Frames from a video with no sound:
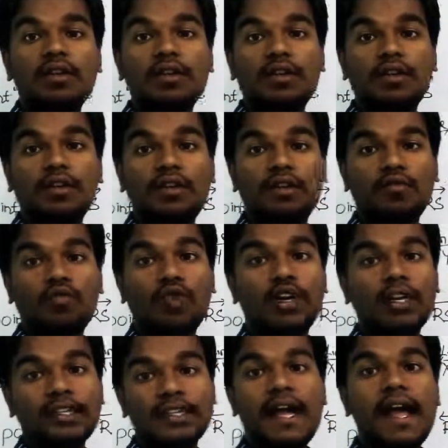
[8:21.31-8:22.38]
what
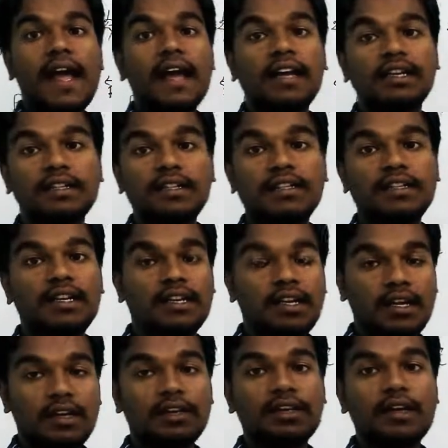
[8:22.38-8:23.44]
is the angles and
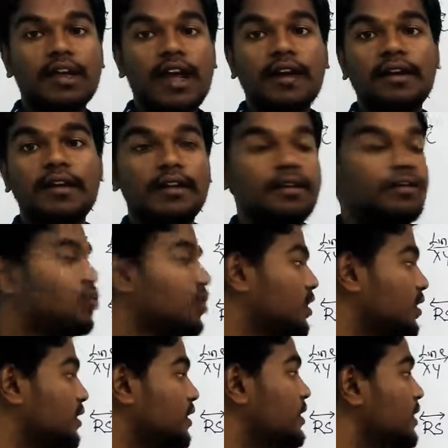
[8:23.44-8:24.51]
what
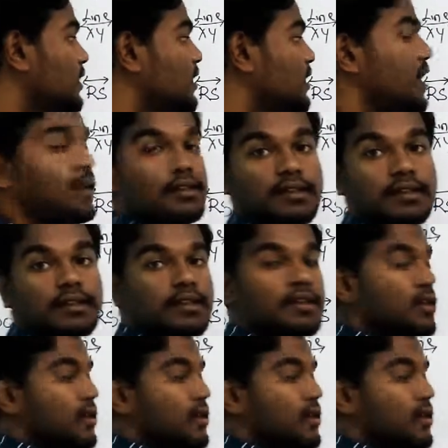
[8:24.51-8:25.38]
are the answers.